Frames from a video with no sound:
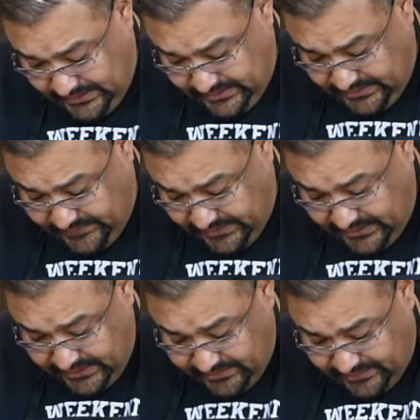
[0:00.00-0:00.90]
See if I can
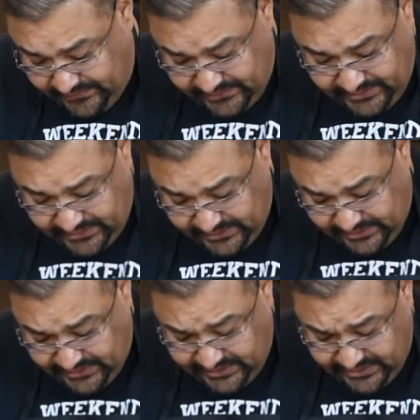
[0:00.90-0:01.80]
get them to fit. Yeah, I think I
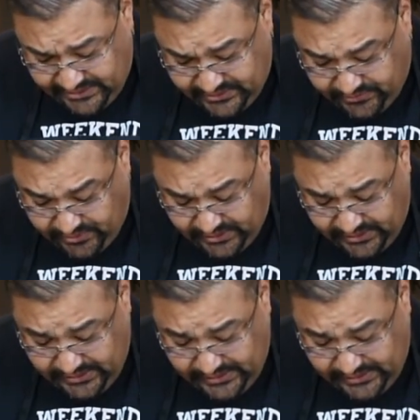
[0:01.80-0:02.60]
can get it to work.